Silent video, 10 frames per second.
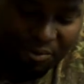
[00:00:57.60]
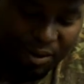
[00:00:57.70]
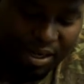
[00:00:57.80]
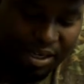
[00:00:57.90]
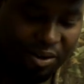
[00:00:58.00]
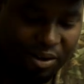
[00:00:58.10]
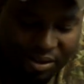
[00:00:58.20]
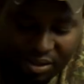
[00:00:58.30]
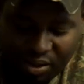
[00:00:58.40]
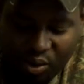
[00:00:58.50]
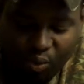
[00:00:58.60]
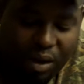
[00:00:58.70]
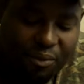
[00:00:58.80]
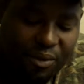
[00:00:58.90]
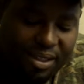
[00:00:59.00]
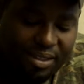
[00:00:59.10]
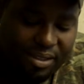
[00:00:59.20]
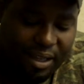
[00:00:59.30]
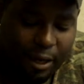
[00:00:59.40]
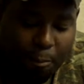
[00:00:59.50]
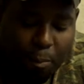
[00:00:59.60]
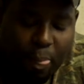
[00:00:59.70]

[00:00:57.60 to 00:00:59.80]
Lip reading: we're going to go on to rut phases now.